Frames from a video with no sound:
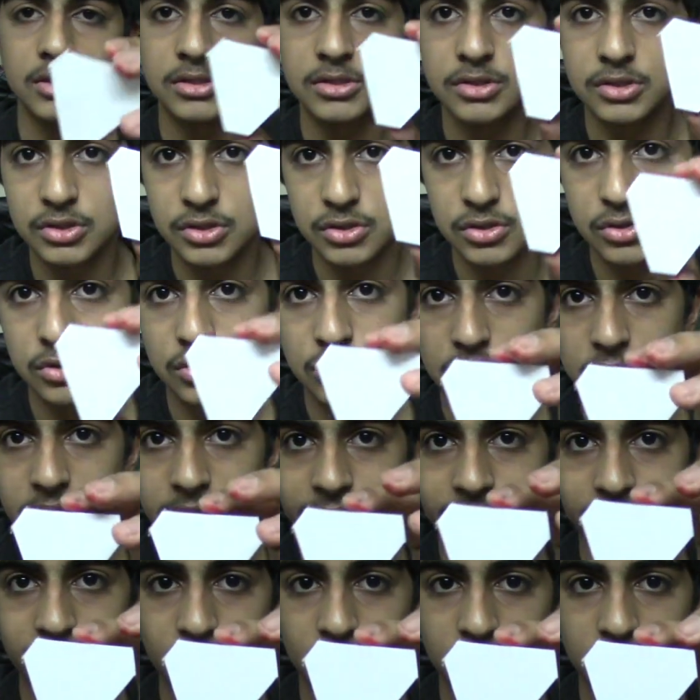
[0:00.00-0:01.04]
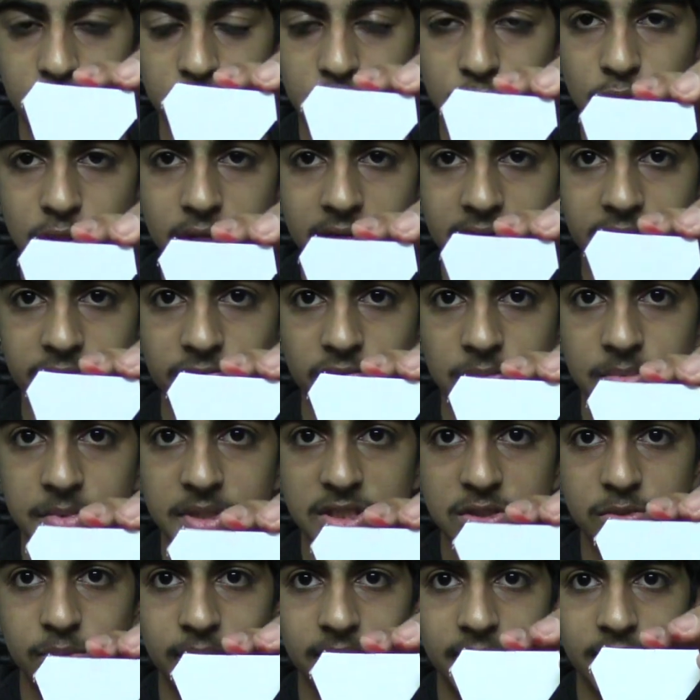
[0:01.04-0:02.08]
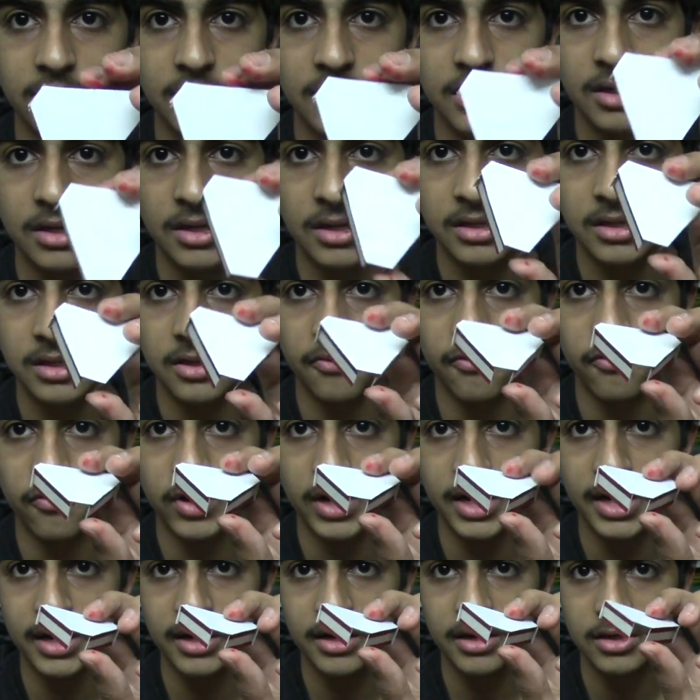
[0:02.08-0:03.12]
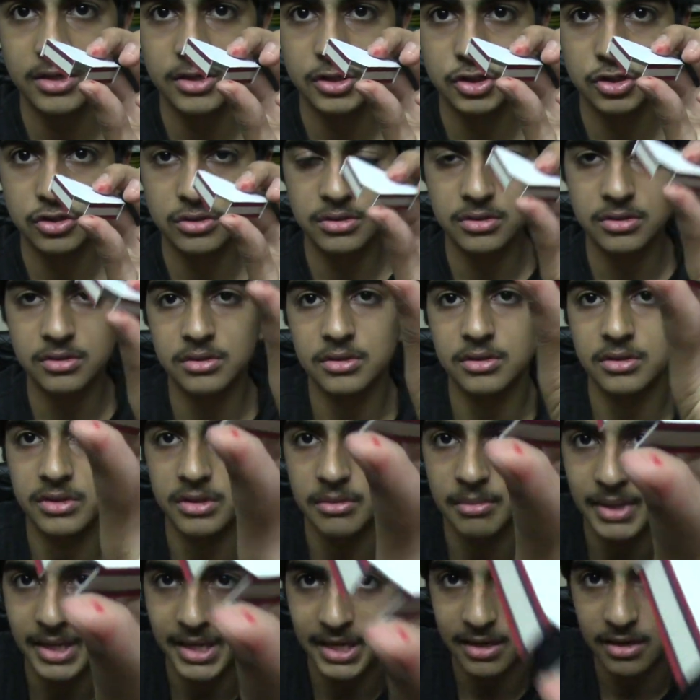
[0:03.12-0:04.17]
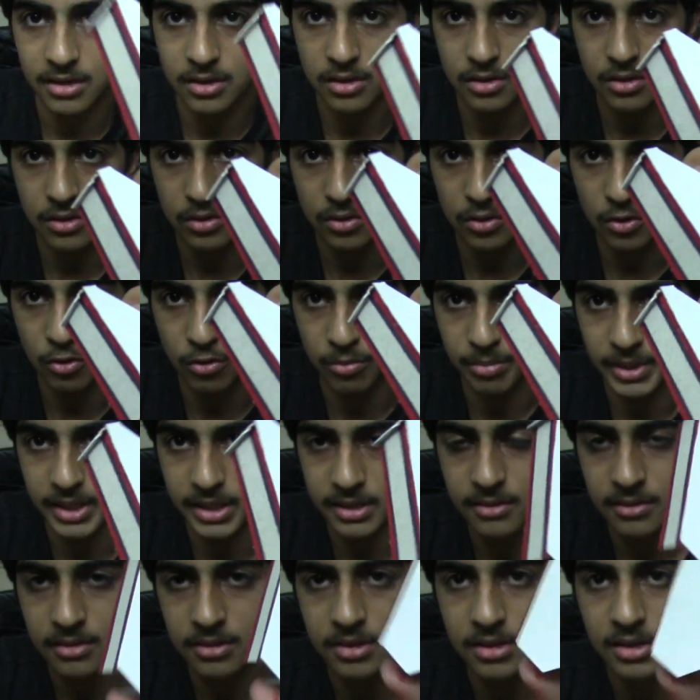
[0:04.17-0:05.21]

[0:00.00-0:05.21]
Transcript: So if you were to look at it from this way, the front should remain open,